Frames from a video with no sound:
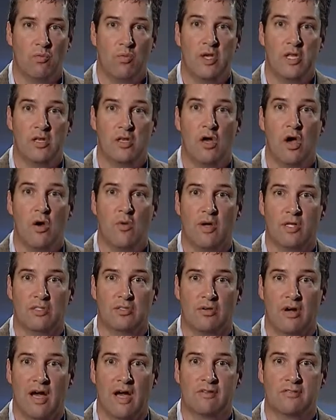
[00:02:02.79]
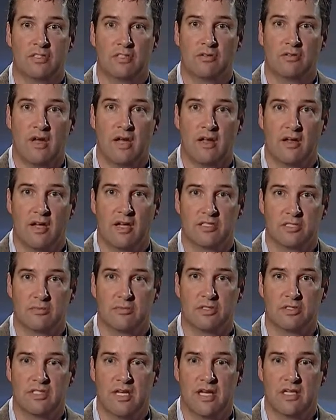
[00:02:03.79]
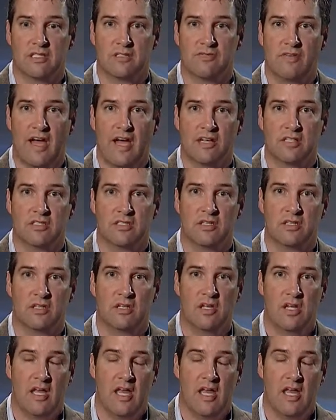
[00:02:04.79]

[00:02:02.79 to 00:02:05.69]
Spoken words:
we know it drives is great customer satisfaction.